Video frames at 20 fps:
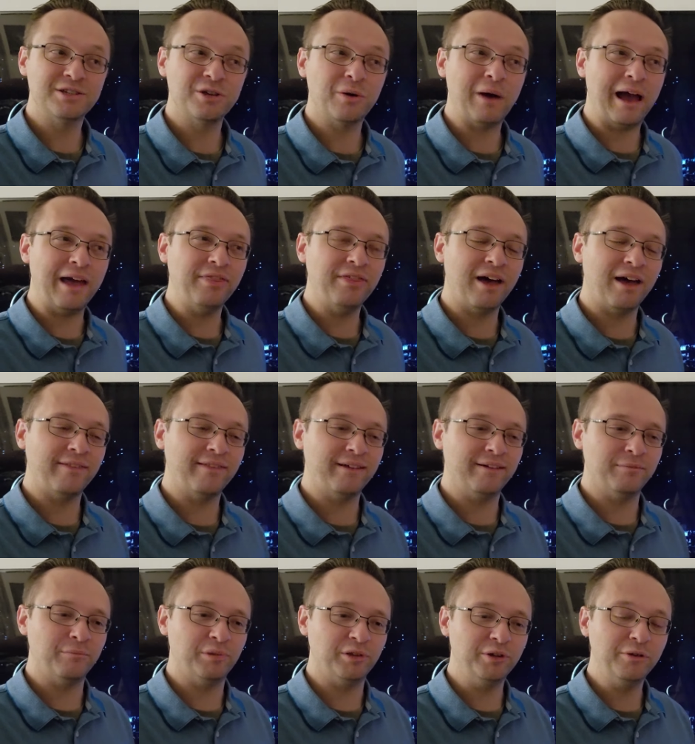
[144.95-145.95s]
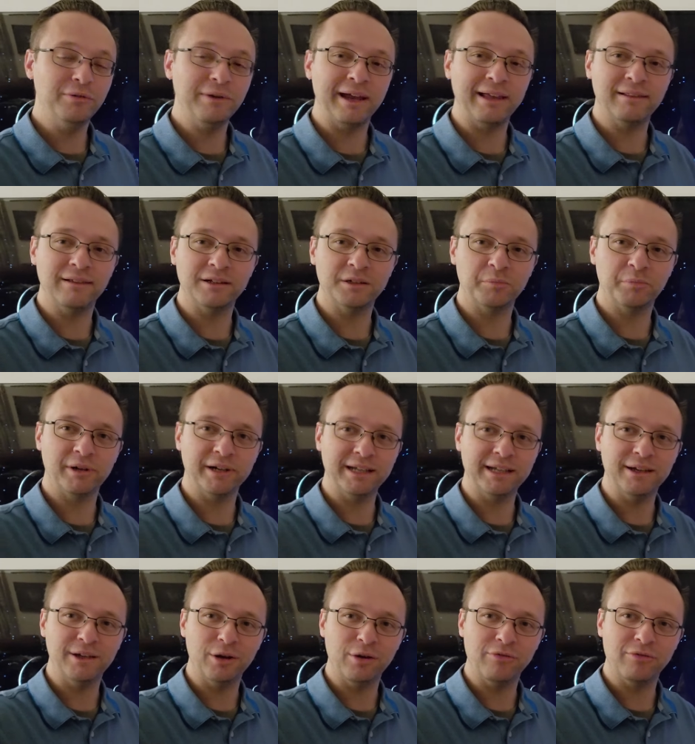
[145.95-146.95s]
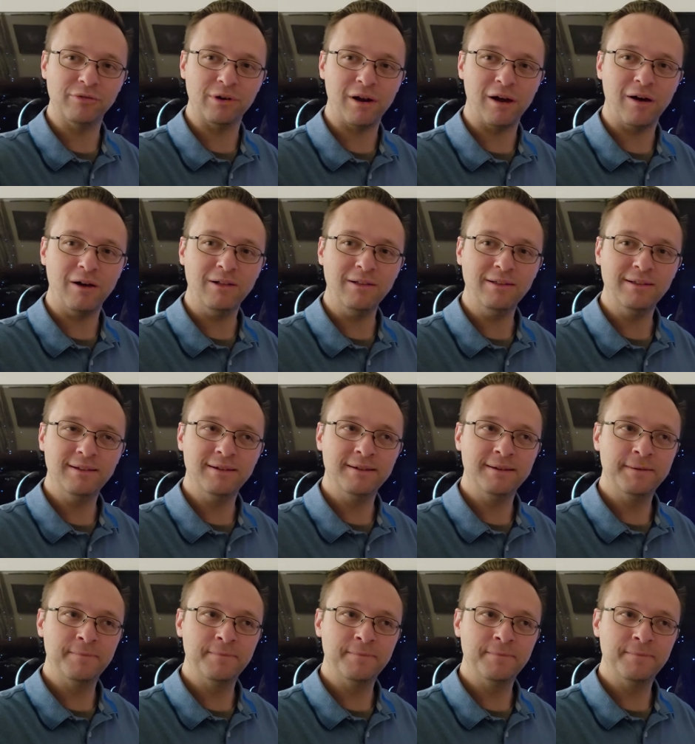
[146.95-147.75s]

So I thought the Blu-ray looked pretty good overall.